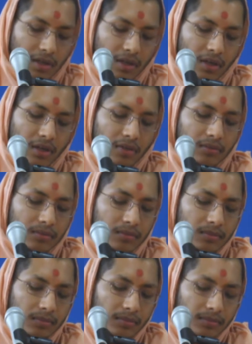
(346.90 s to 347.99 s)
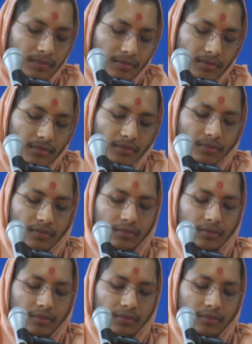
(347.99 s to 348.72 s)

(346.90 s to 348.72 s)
(silence)